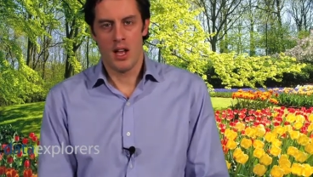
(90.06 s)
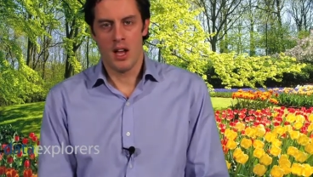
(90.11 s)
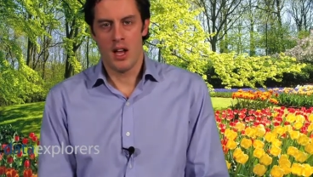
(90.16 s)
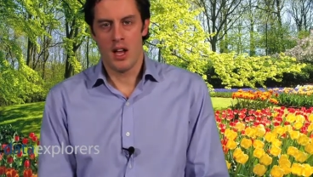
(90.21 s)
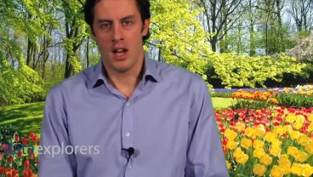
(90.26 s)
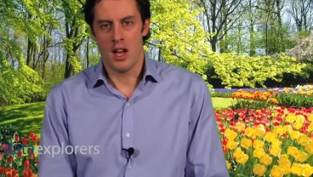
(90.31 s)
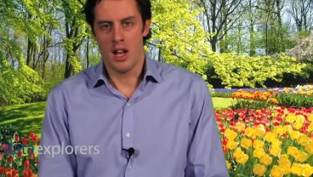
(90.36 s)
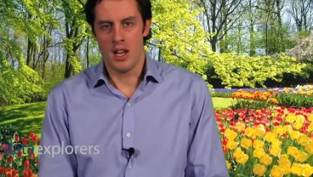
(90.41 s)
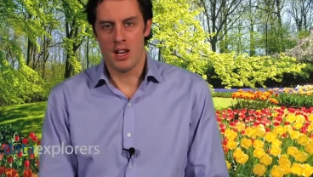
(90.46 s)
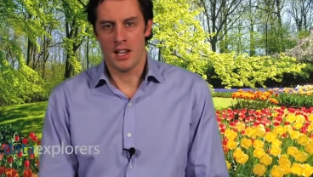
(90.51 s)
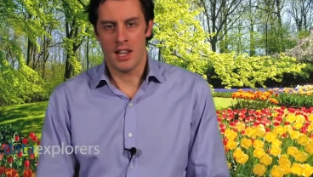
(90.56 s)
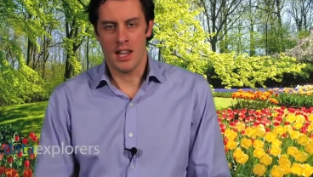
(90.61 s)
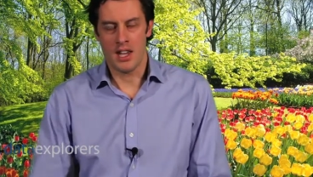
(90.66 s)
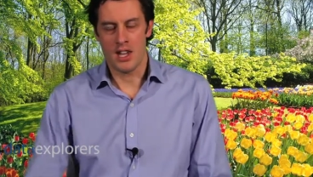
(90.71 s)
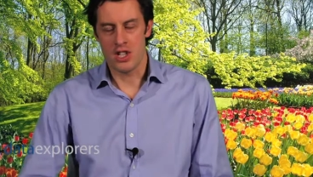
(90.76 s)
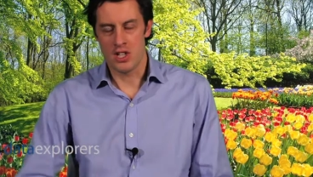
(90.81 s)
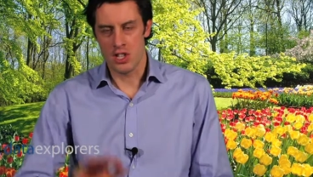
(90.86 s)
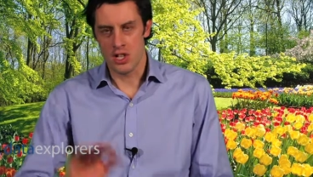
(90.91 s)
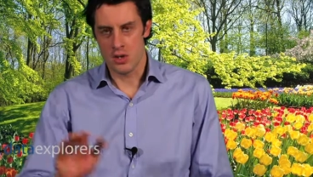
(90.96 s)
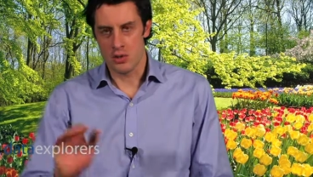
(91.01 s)
And
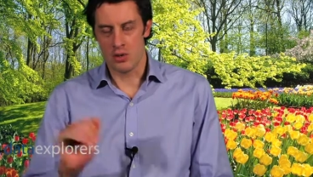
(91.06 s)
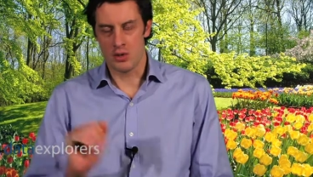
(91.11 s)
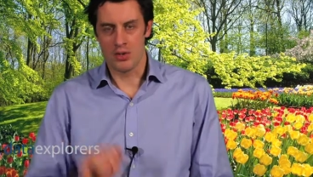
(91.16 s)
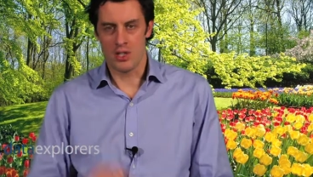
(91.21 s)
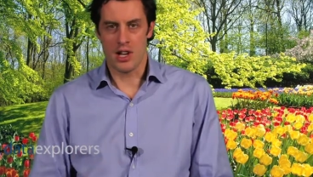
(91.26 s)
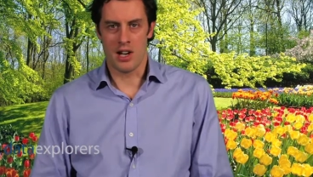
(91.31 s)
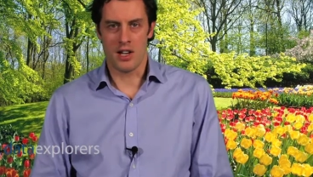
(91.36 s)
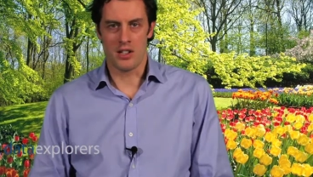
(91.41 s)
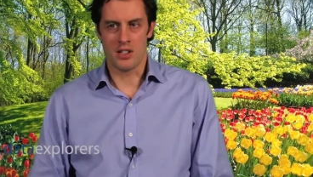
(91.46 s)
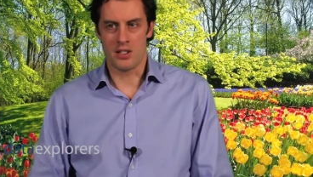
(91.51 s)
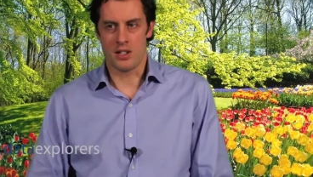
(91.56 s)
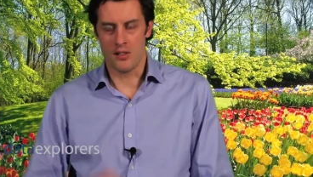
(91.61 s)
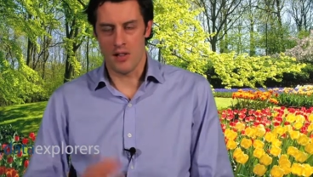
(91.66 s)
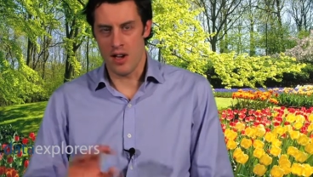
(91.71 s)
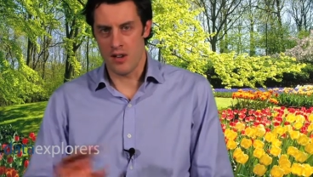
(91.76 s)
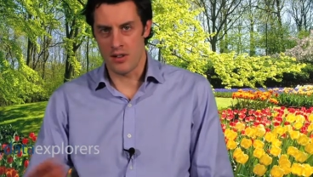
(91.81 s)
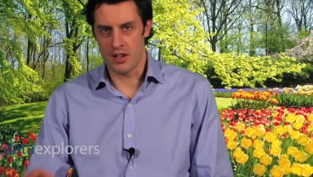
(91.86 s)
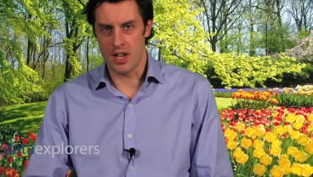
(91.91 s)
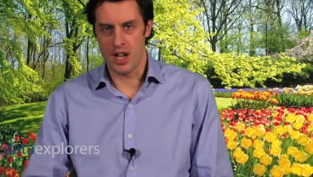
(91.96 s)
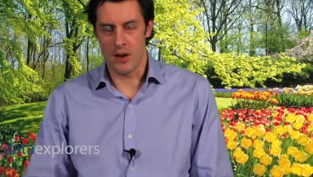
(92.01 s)
occasionally short sellers sort of
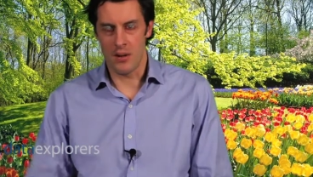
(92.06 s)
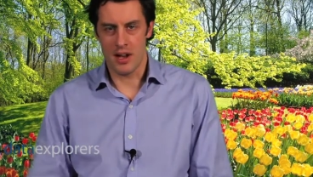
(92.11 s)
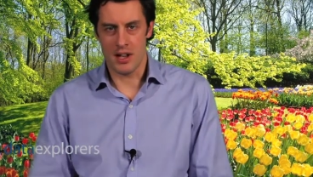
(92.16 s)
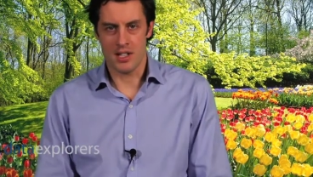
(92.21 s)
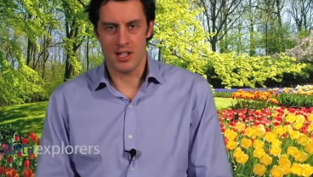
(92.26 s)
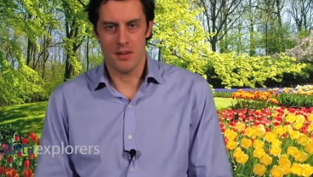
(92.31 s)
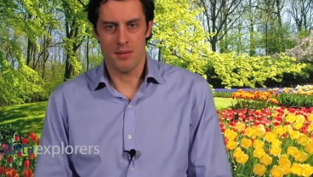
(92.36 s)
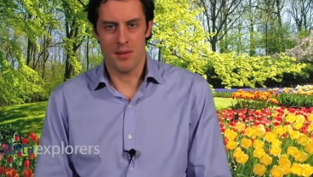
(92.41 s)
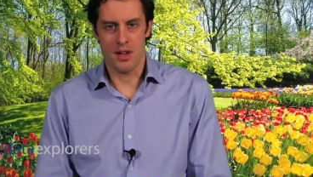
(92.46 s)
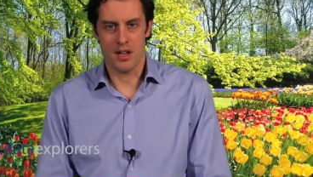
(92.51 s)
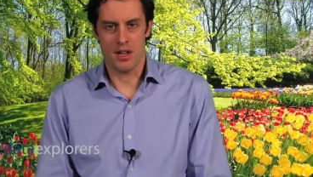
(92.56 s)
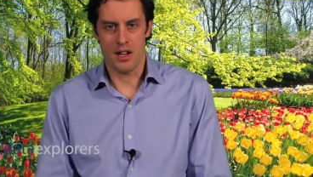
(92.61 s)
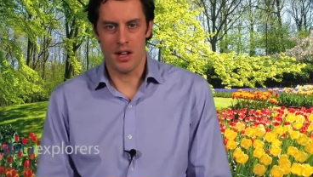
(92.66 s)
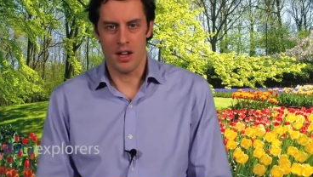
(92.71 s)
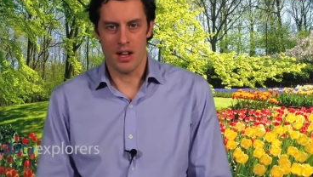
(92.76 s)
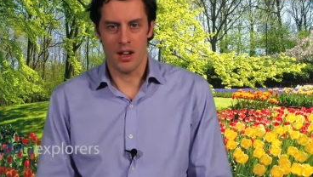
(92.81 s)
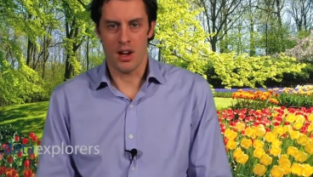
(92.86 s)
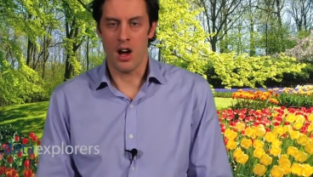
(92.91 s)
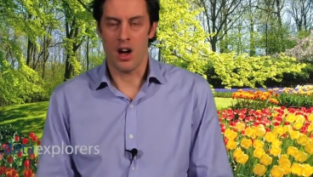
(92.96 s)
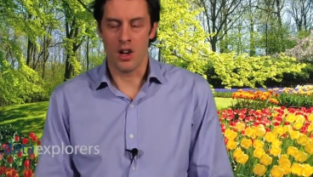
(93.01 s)
have a go at it, and
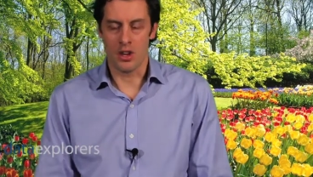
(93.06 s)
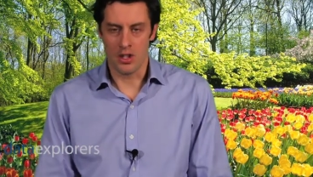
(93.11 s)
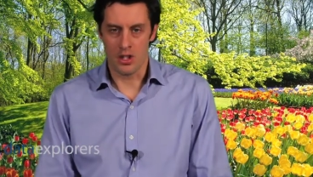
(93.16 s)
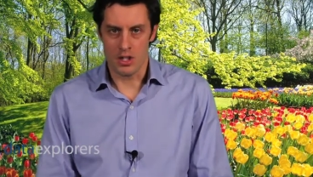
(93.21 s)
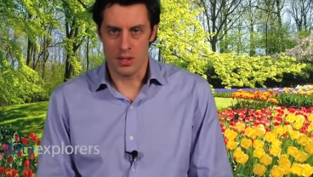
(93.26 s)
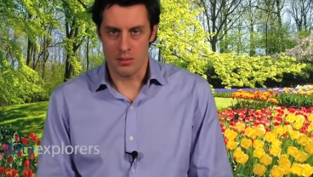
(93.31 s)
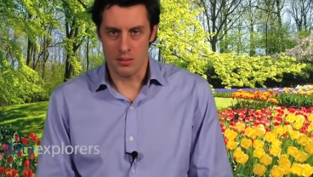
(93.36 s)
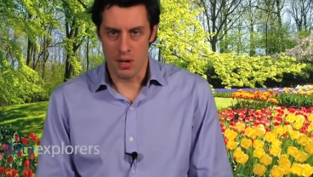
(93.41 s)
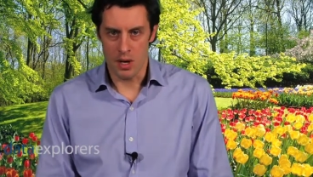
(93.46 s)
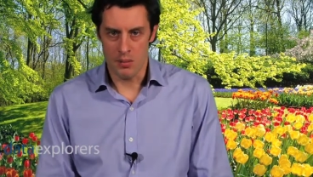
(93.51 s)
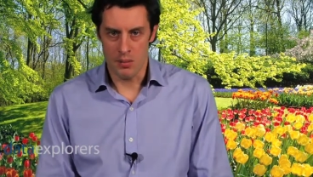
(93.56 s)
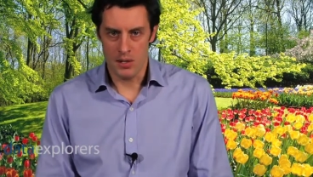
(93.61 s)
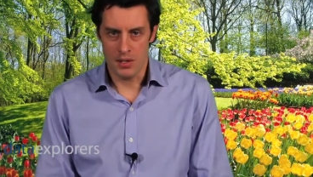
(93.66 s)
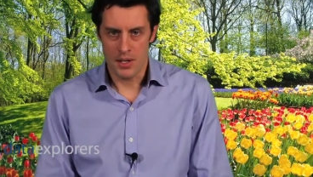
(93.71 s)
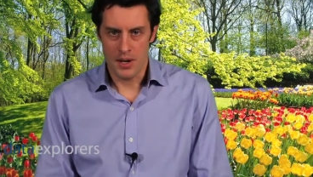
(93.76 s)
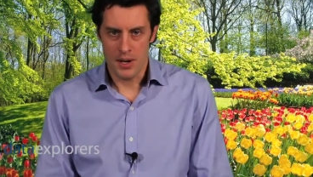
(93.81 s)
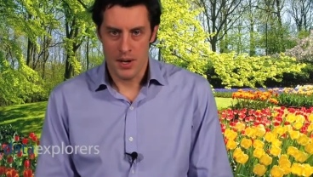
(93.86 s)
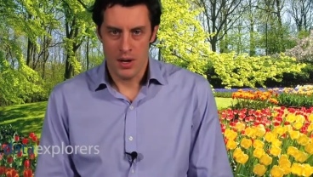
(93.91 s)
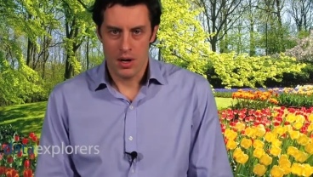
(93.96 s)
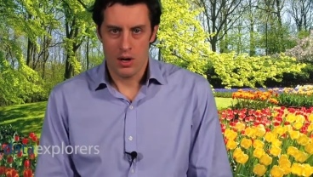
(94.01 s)
they aren't at the moment,
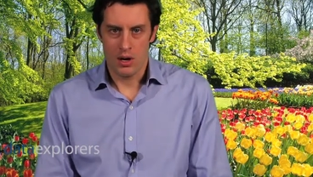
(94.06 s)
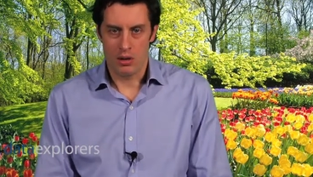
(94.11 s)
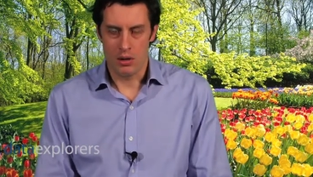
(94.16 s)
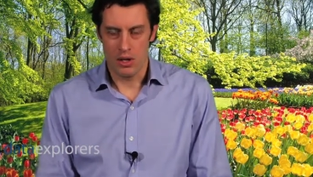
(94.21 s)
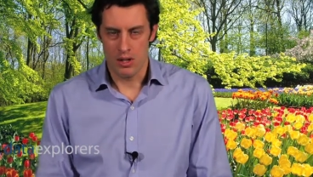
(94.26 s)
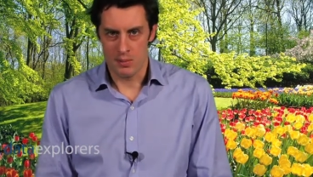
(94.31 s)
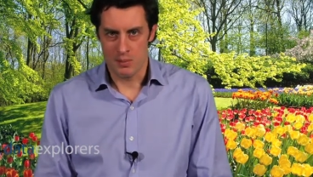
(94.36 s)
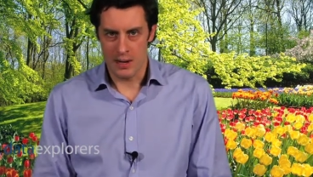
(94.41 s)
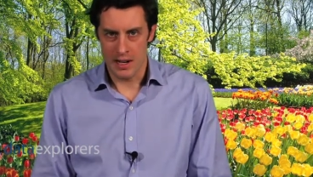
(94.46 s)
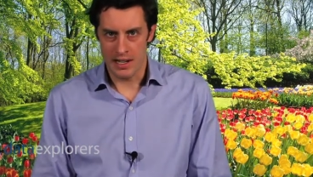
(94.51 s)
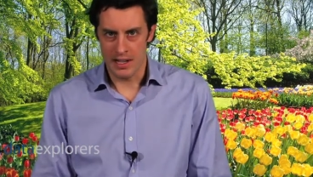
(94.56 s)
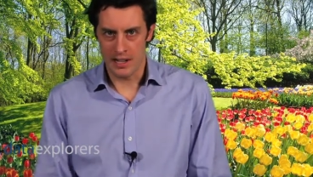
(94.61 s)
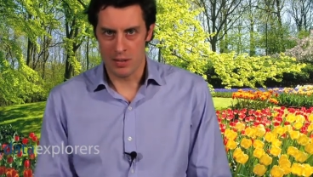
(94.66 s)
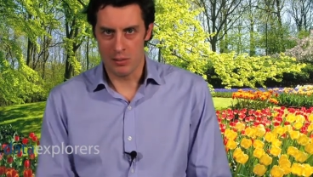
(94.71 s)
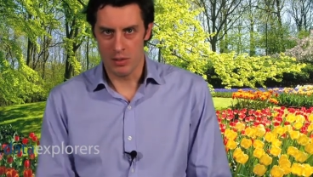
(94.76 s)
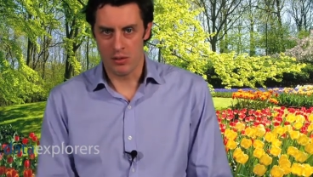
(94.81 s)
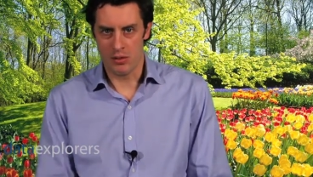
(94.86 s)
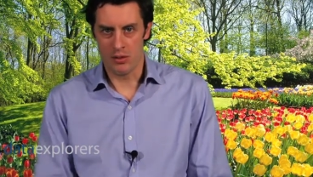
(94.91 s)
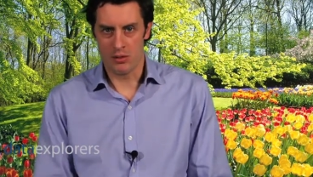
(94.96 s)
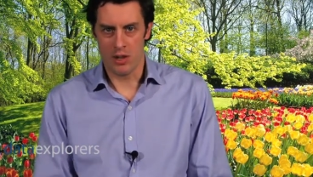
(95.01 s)
although there's been a little
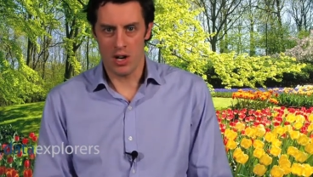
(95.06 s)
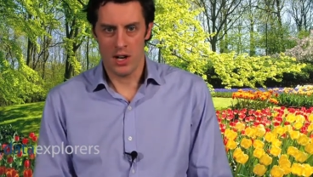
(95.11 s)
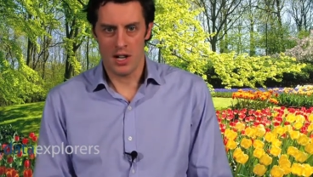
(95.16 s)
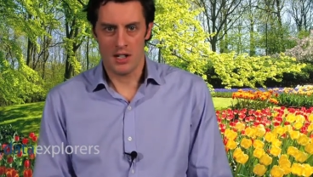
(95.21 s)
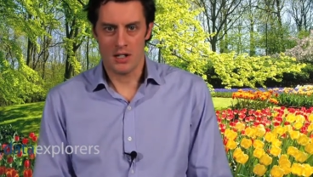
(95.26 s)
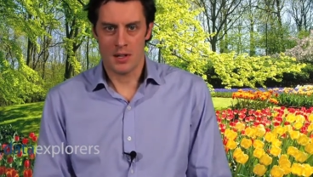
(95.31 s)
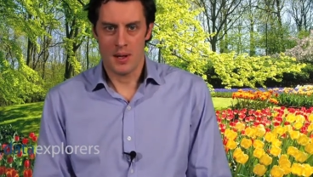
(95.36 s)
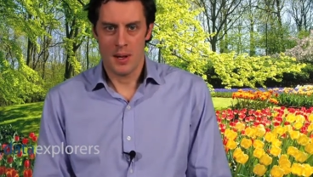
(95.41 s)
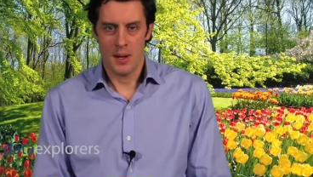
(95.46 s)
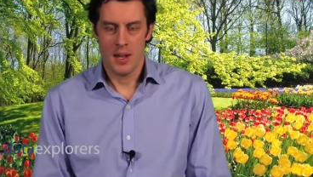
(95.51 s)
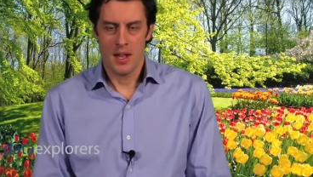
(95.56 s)
bit of a rise.